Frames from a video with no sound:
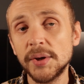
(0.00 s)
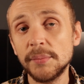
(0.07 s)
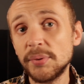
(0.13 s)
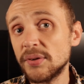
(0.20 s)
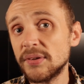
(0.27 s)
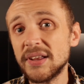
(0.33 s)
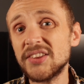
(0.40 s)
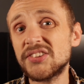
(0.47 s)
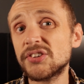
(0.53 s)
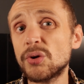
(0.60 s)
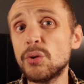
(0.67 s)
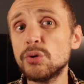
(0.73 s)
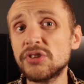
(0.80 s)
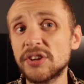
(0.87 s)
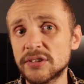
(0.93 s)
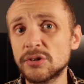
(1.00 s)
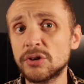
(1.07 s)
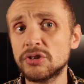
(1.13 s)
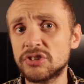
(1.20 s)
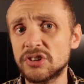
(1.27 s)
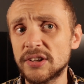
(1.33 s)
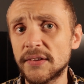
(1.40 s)
but it's a cool
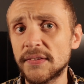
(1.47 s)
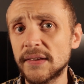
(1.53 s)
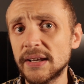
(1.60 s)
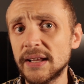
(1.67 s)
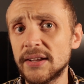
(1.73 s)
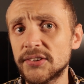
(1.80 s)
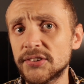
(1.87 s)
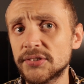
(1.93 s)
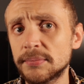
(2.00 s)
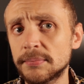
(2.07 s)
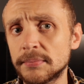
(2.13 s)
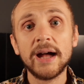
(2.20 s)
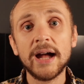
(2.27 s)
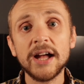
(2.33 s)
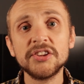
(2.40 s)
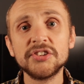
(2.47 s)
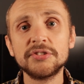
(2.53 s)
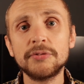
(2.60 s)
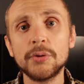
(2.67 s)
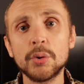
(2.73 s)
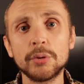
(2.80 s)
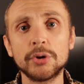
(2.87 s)
technology nonetheless. As
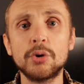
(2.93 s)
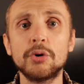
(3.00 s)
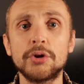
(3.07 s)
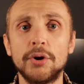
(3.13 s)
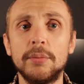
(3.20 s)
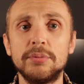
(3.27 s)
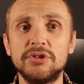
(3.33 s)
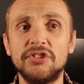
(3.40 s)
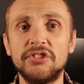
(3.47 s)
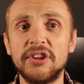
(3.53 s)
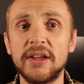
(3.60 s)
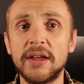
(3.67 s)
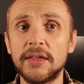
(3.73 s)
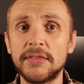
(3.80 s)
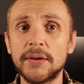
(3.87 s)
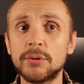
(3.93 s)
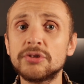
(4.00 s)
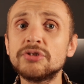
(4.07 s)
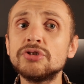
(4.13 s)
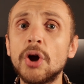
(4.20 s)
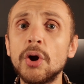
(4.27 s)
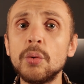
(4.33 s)
for recording options here, there
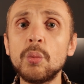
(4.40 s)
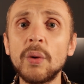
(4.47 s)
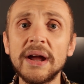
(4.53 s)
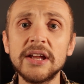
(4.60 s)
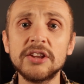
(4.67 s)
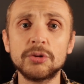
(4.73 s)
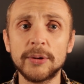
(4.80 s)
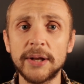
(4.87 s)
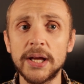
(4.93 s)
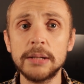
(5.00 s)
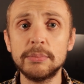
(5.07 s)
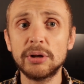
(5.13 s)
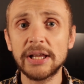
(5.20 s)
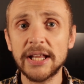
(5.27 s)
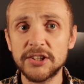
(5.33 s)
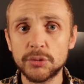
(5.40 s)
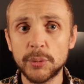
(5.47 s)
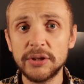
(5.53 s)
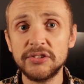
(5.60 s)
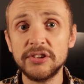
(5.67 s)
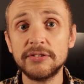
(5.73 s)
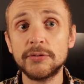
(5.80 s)
is no way to enable a
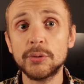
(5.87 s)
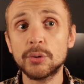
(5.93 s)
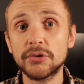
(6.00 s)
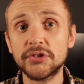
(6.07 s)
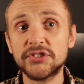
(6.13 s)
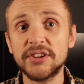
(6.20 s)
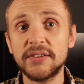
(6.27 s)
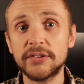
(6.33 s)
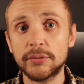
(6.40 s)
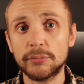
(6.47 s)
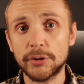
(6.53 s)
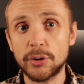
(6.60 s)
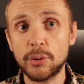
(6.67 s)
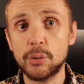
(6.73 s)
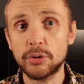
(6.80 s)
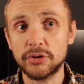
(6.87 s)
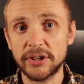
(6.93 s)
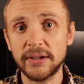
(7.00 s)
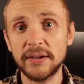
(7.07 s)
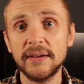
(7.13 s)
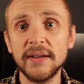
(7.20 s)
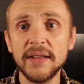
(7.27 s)
24/7
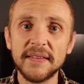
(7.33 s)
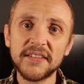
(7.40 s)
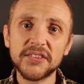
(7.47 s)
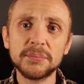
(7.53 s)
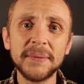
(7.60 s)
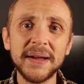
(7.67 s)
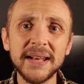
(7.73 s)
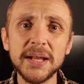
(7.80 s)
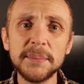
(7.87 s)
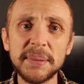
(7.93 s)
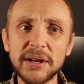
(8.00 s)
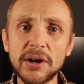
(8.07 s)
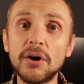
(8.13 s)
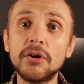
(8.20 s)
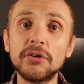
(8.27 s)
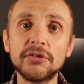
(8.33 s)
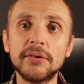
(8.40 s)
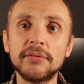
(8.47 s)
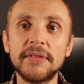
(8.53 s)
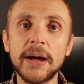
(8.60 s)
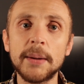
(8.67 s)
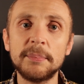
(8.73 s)
recording. That's mainly because
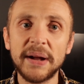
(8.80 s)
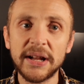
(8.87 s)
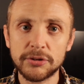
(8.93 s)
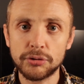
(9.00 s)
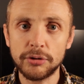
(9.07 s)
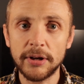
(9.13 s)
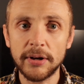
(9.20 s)
of that battery